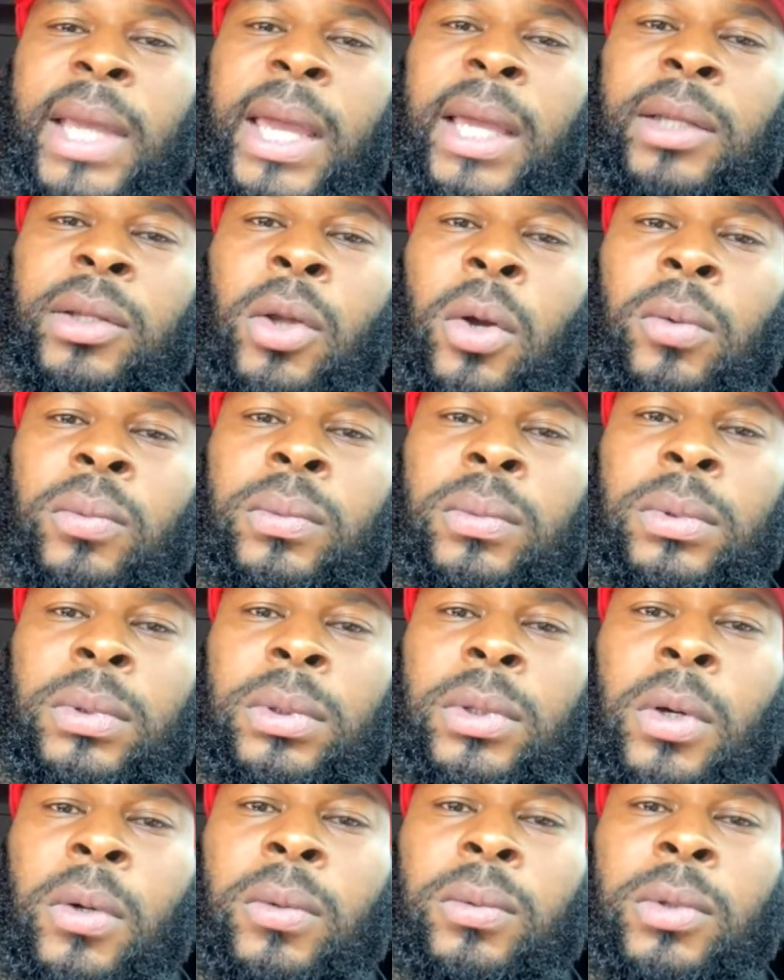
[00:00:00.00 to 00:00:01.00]
take it, don't
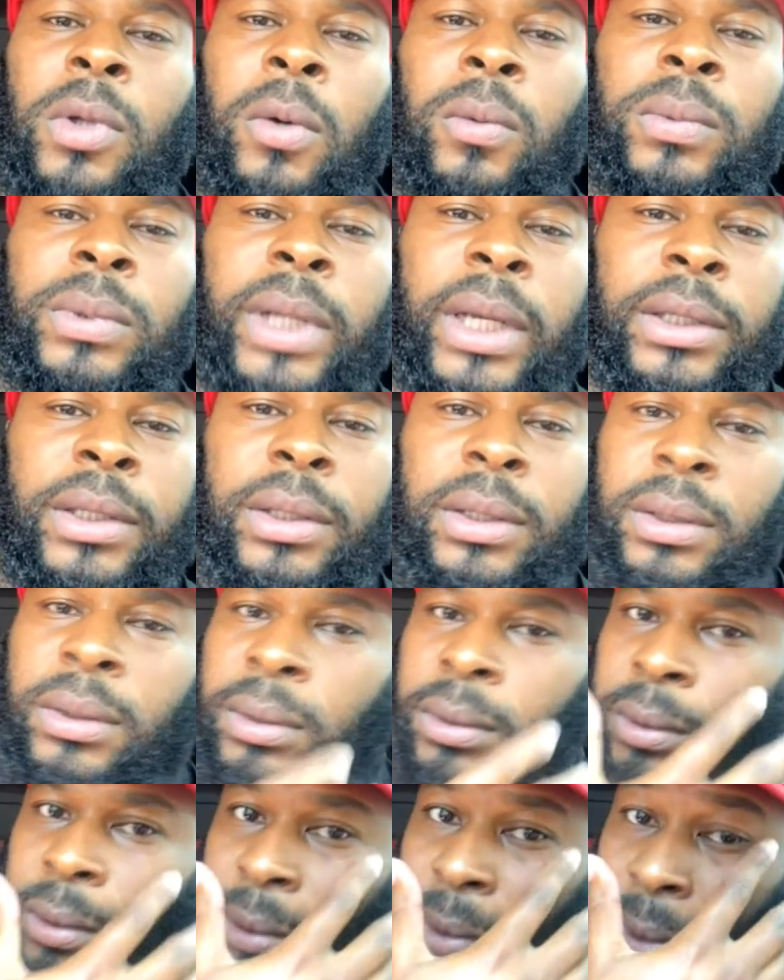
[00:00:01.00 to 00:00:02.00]
dish it.
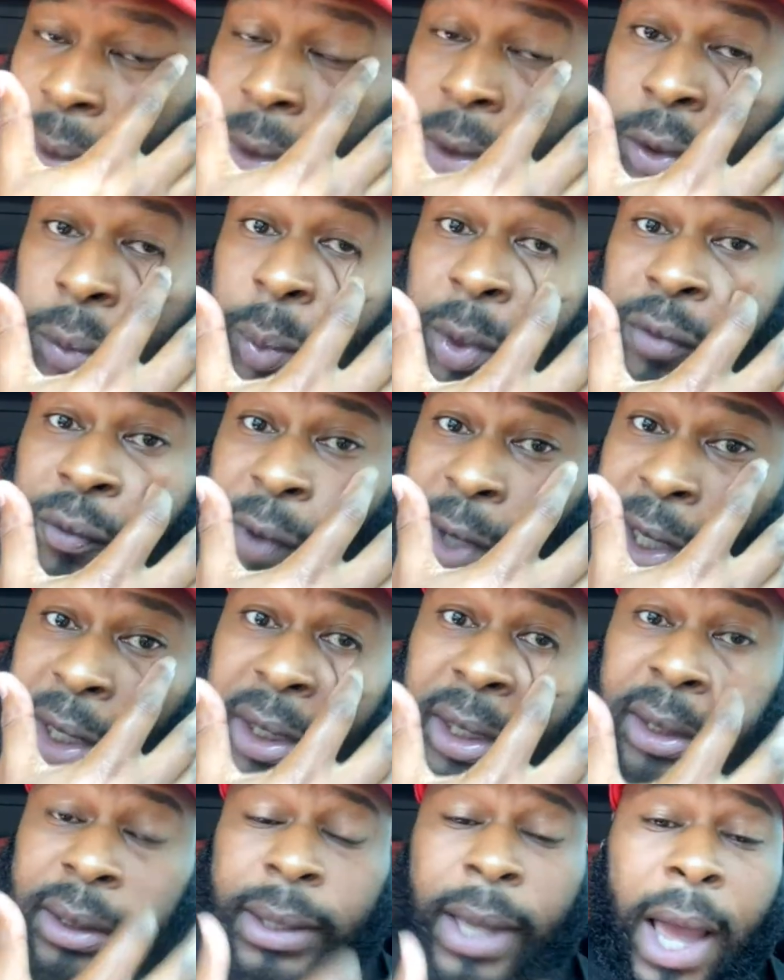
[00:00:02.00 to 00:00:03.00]
Cause we
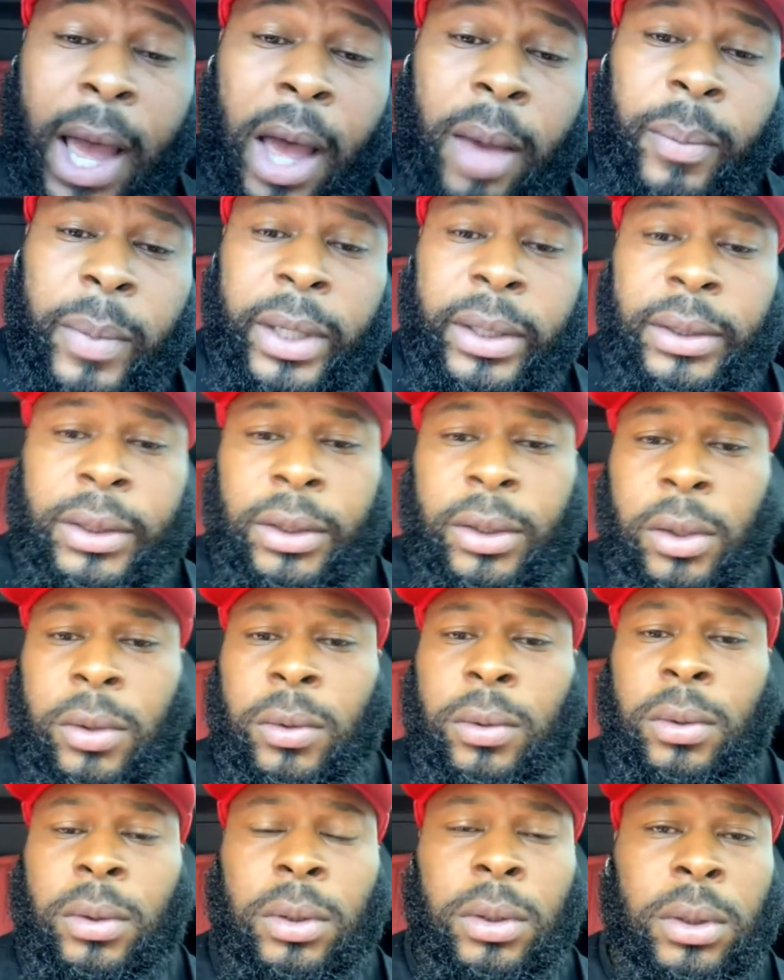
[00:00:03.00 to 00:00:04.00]
reading these comments.
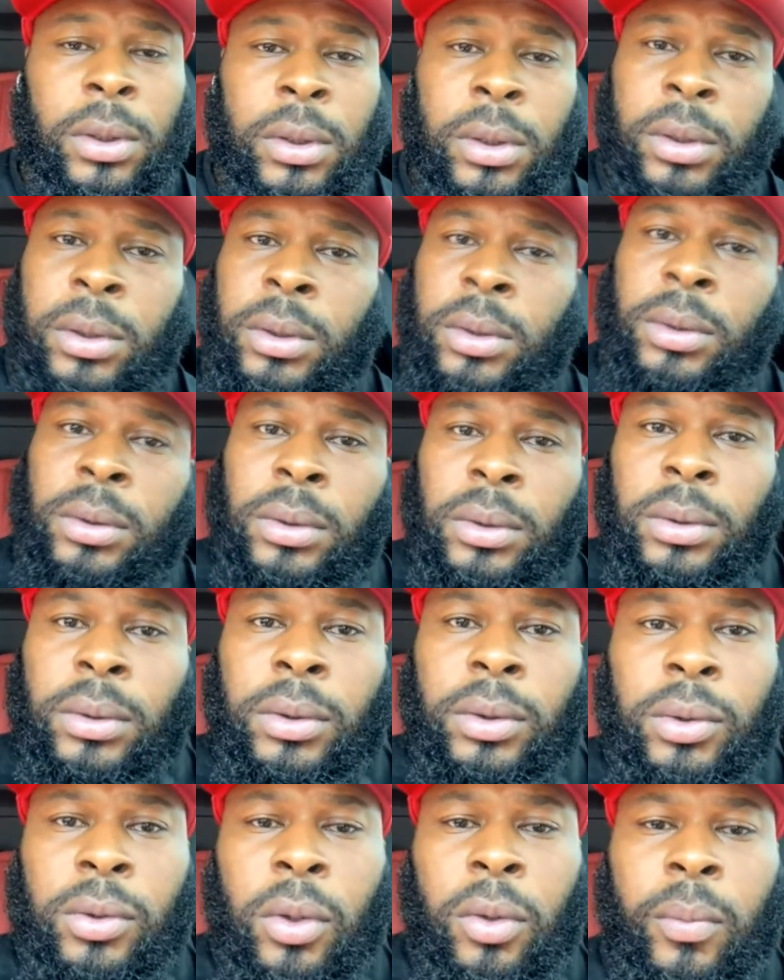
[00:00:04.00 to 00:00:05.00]
So,
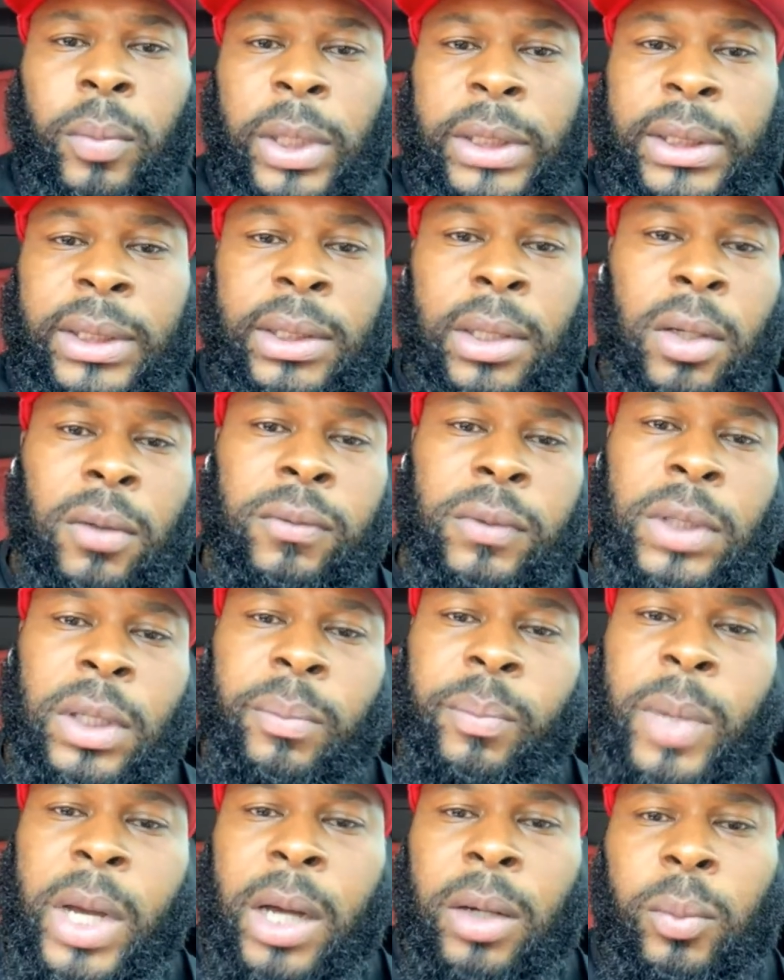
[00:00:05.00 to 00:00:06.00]
myself,
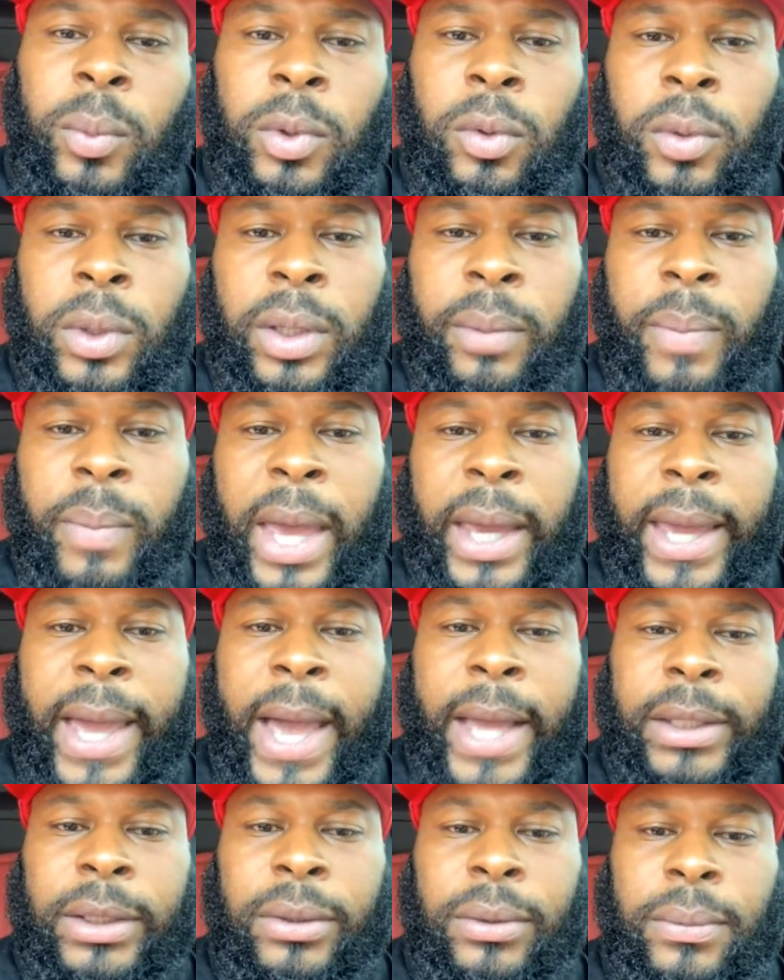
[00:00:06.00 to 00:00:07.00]
D-Buck, we gonna get back
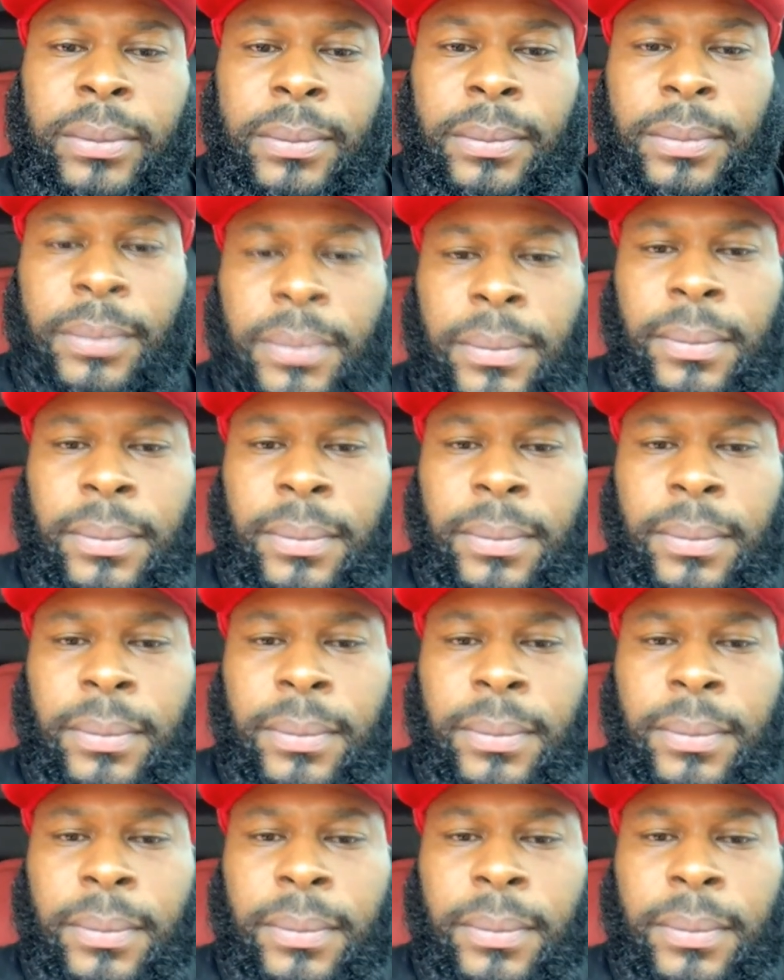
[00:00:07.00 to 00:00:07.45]
at you.